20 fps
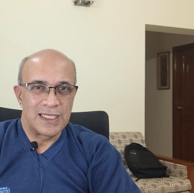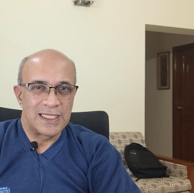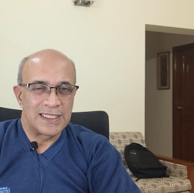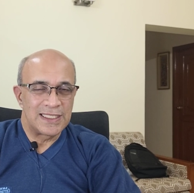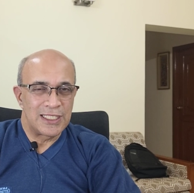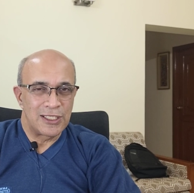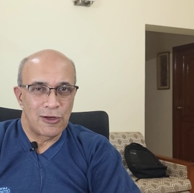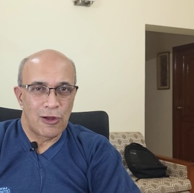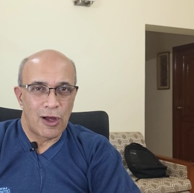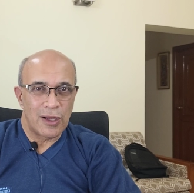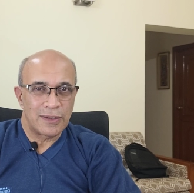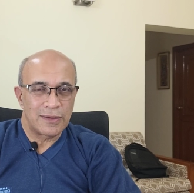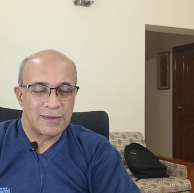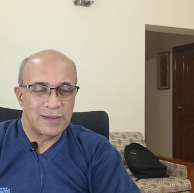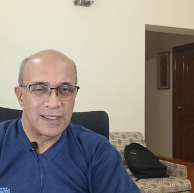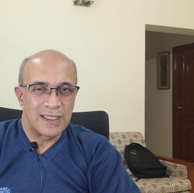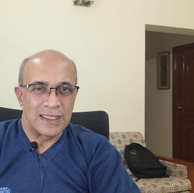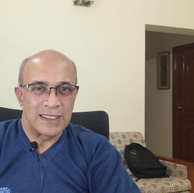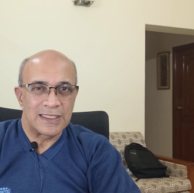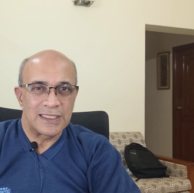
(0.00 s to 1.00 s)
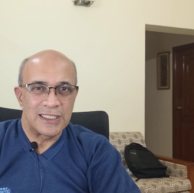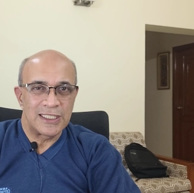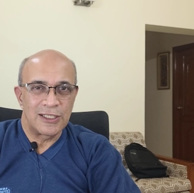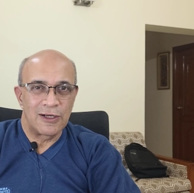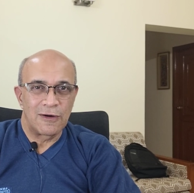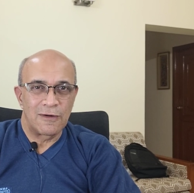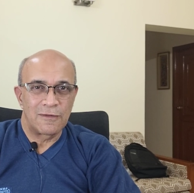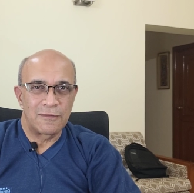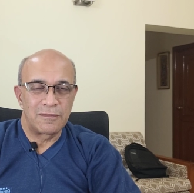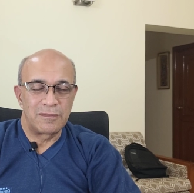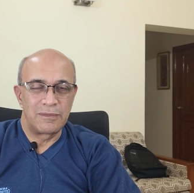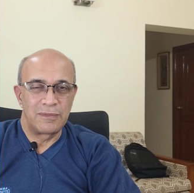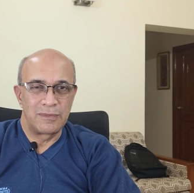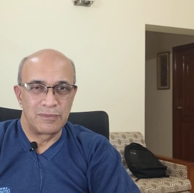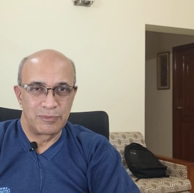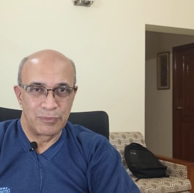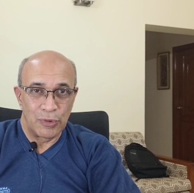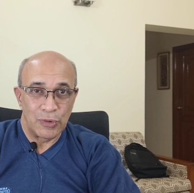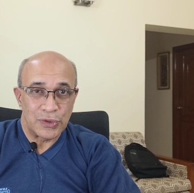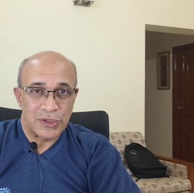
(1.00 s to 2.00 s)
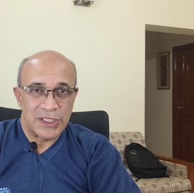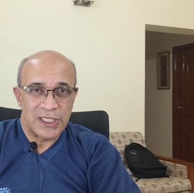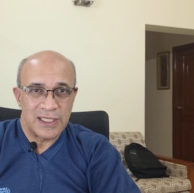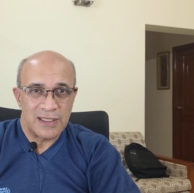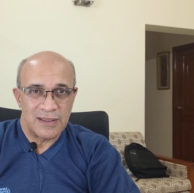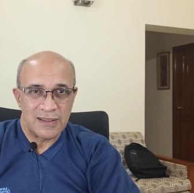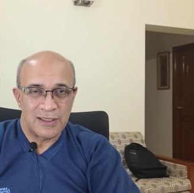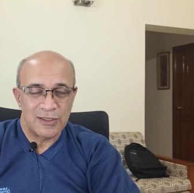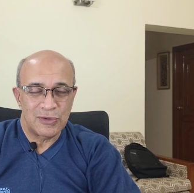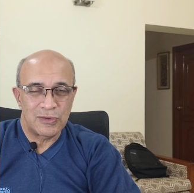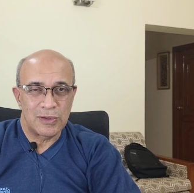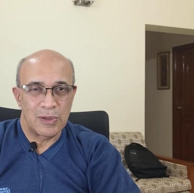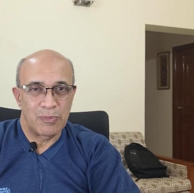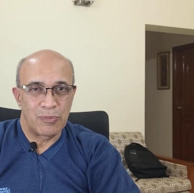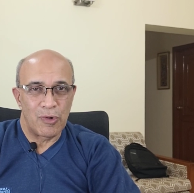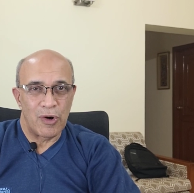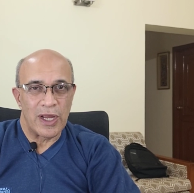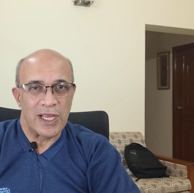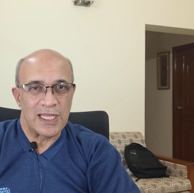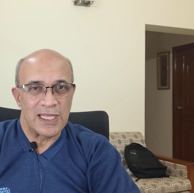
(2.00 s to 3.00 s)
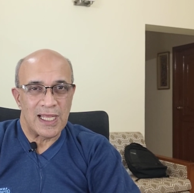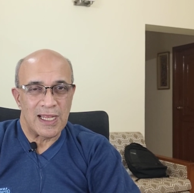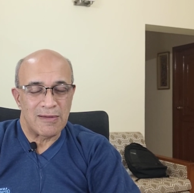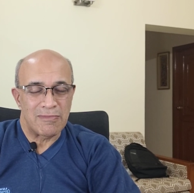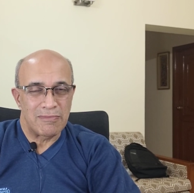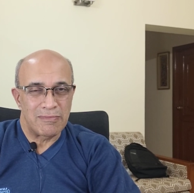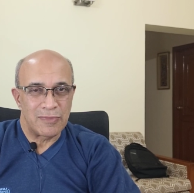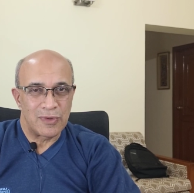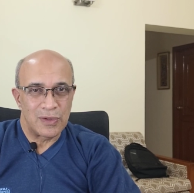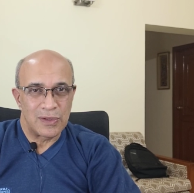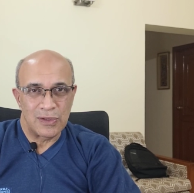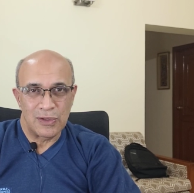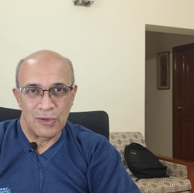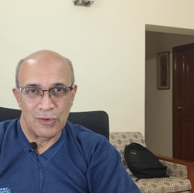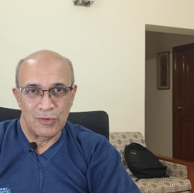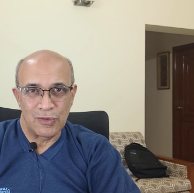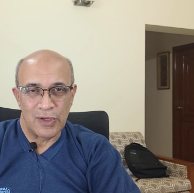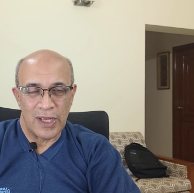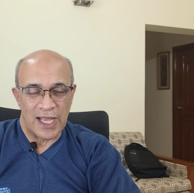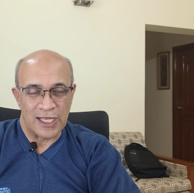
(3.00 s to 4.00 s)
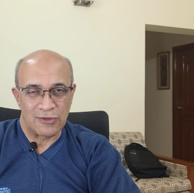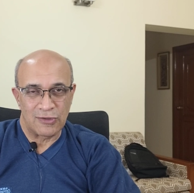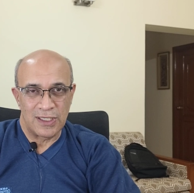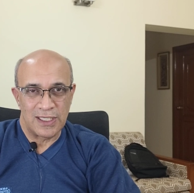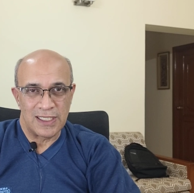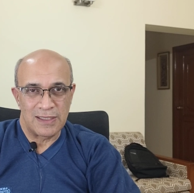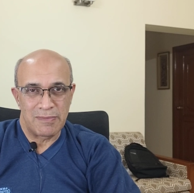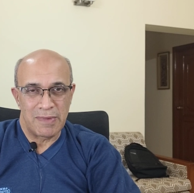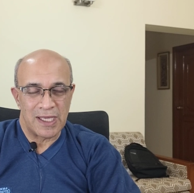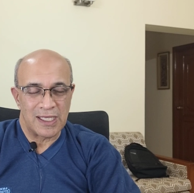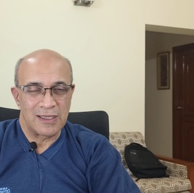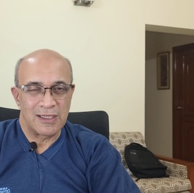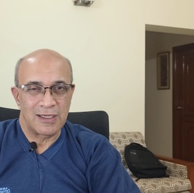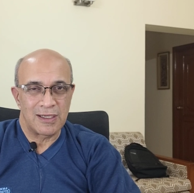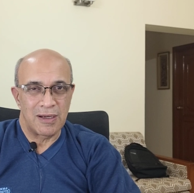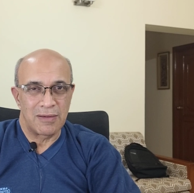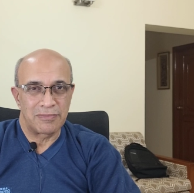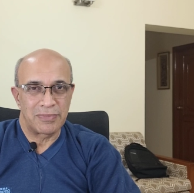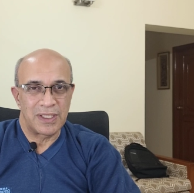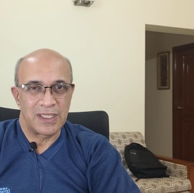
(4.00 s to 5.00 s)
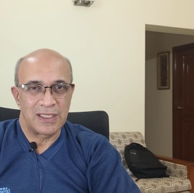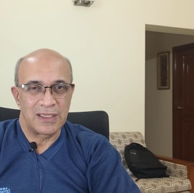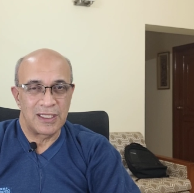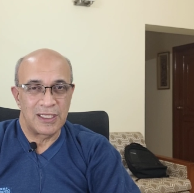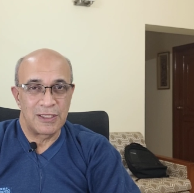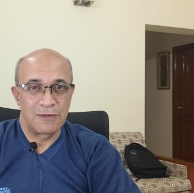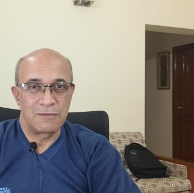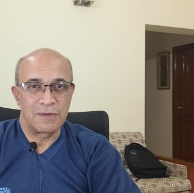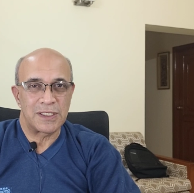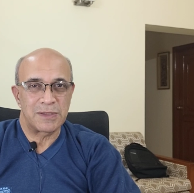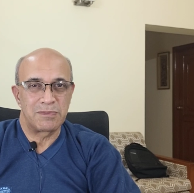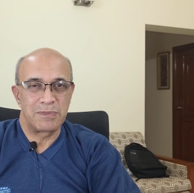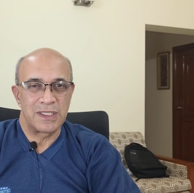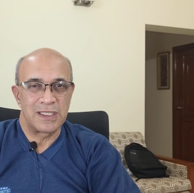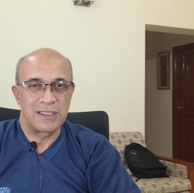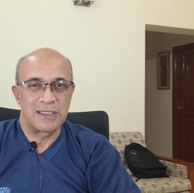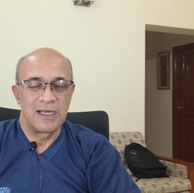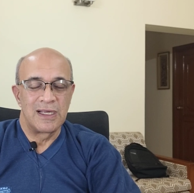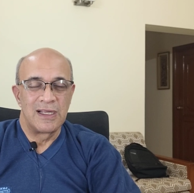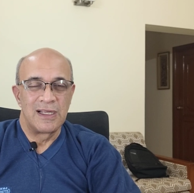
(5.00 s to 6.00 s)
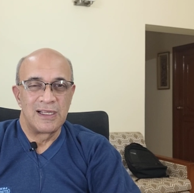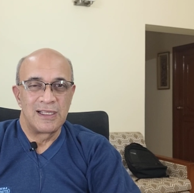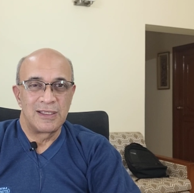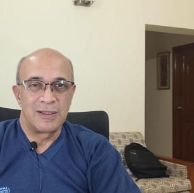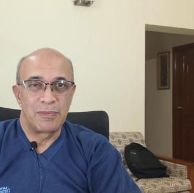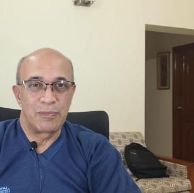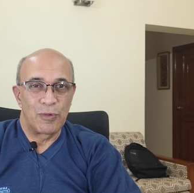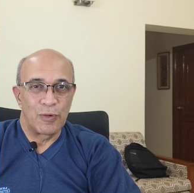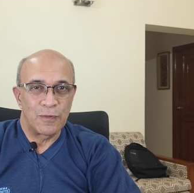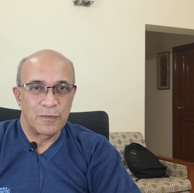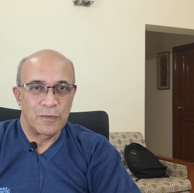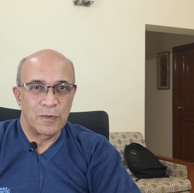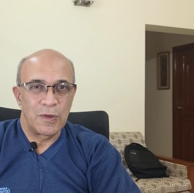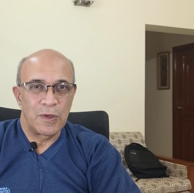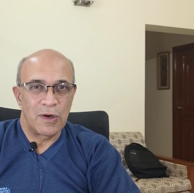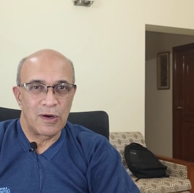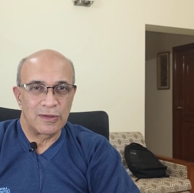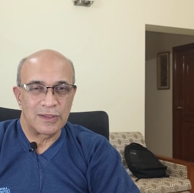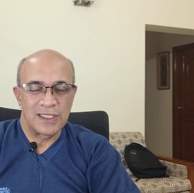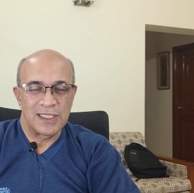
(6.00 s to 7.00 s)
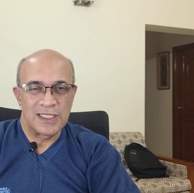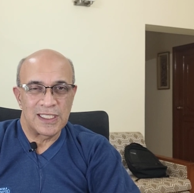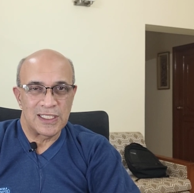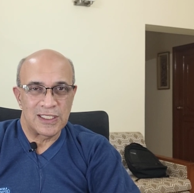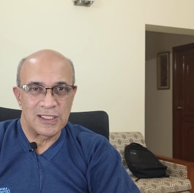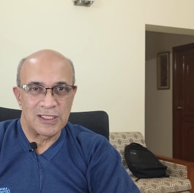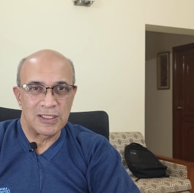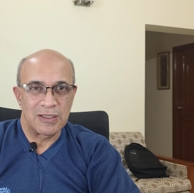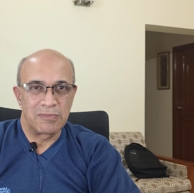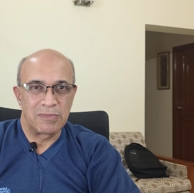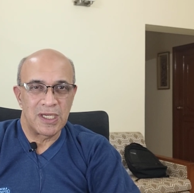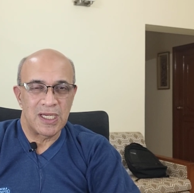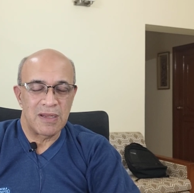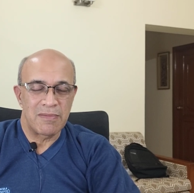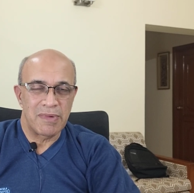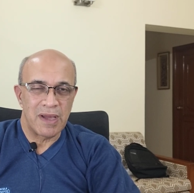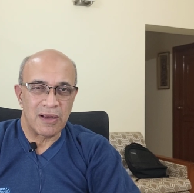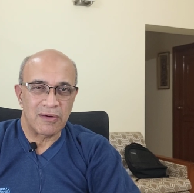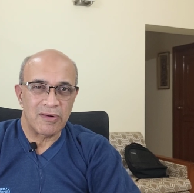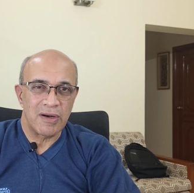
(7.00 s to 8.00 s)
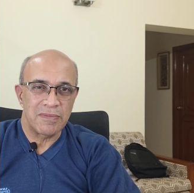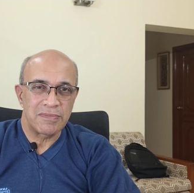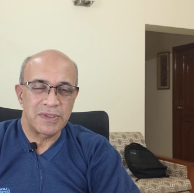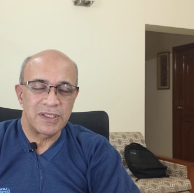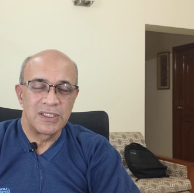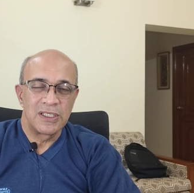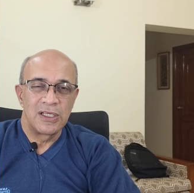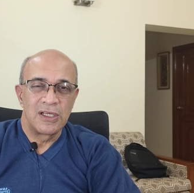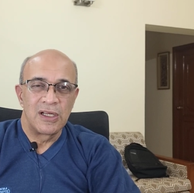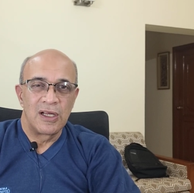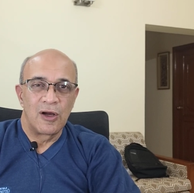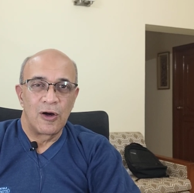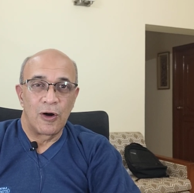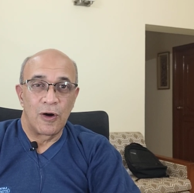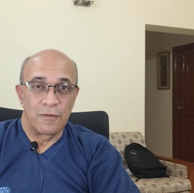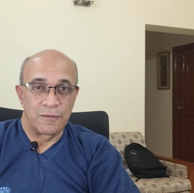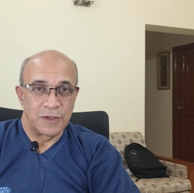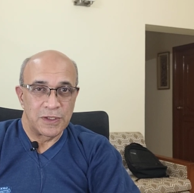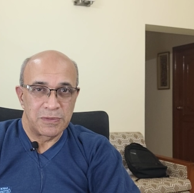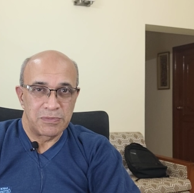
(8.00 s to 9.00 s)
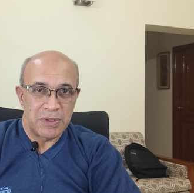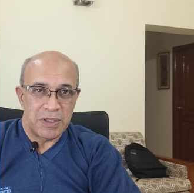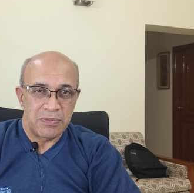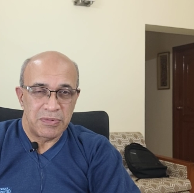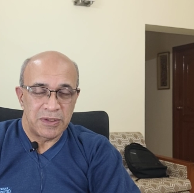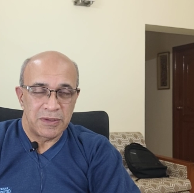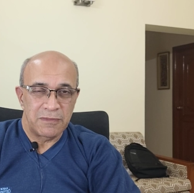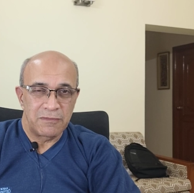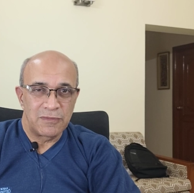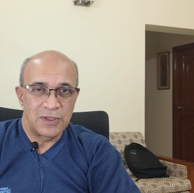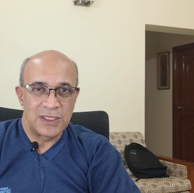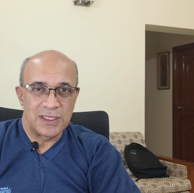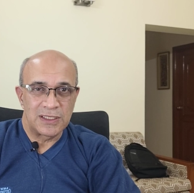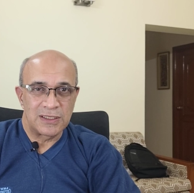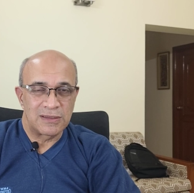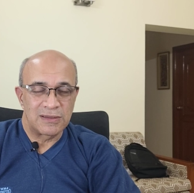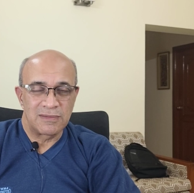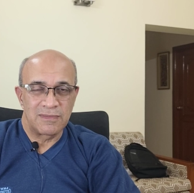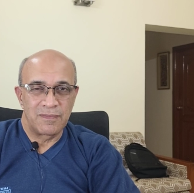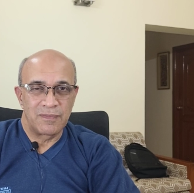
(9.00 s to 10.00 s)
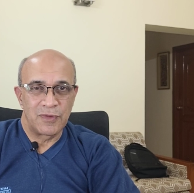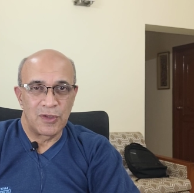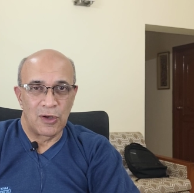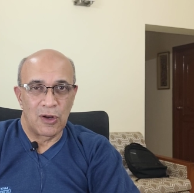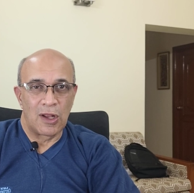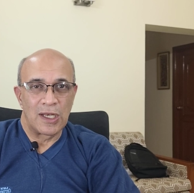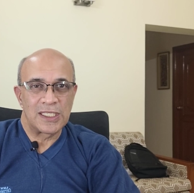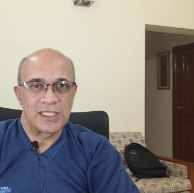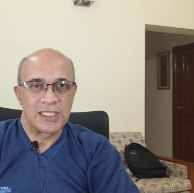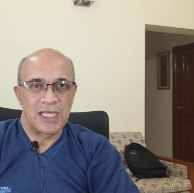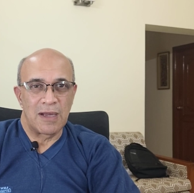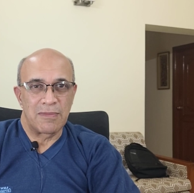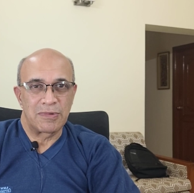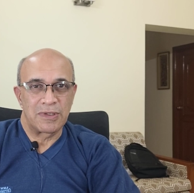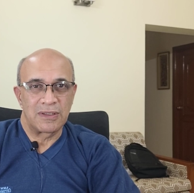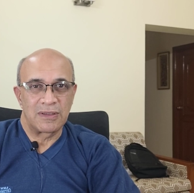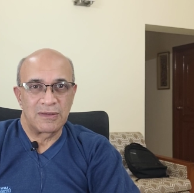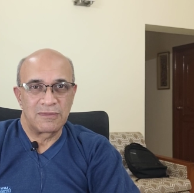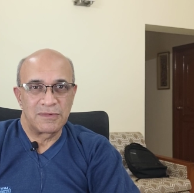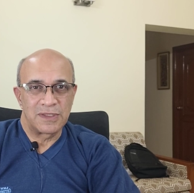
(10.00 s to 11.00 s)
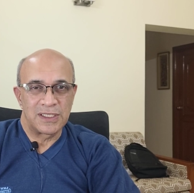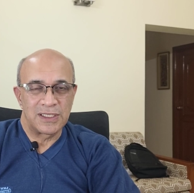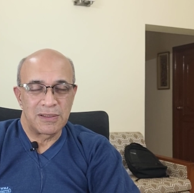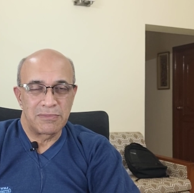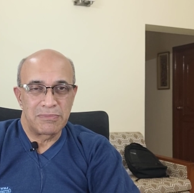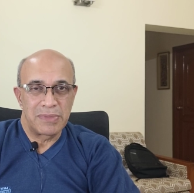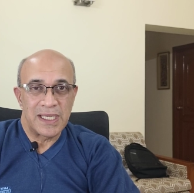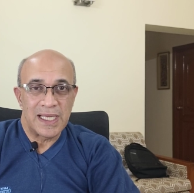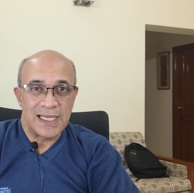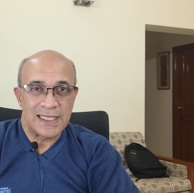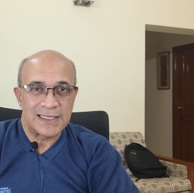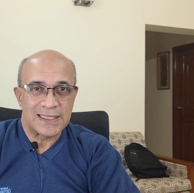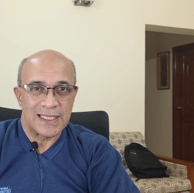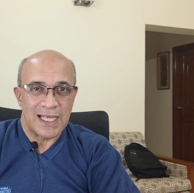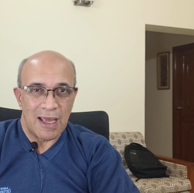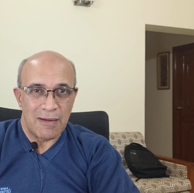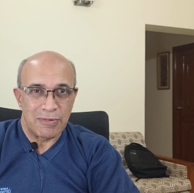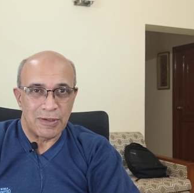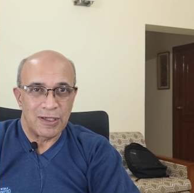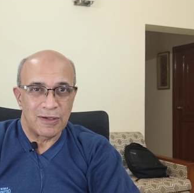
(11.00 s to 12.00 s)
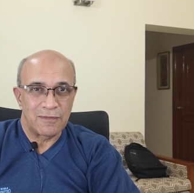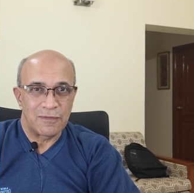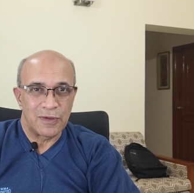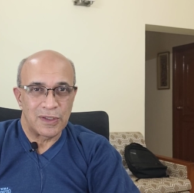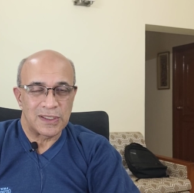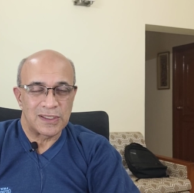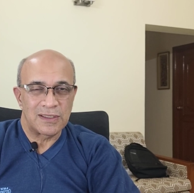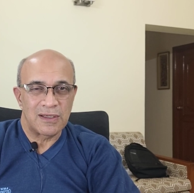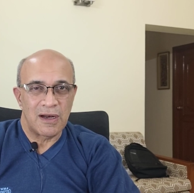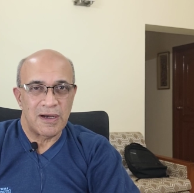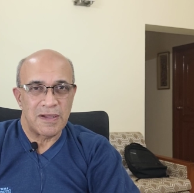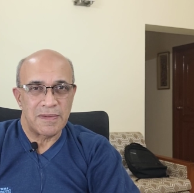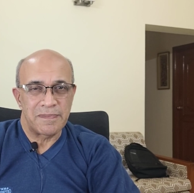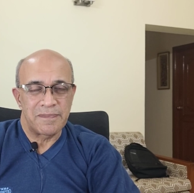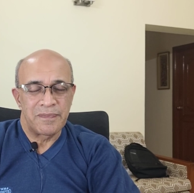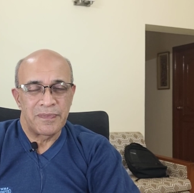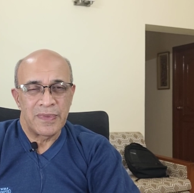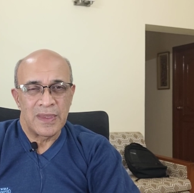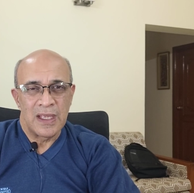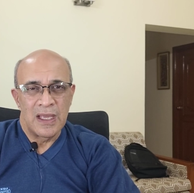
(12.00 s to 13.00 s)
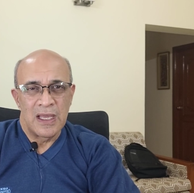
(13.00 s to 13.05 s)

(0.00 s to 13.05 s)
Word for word: is he not guilty of poaching to the point that, you know, you're actually making the company, the investment, the portfolio organization completely bankrupt of its people, which is the knowledge capital, which is the biggest capital for a startup?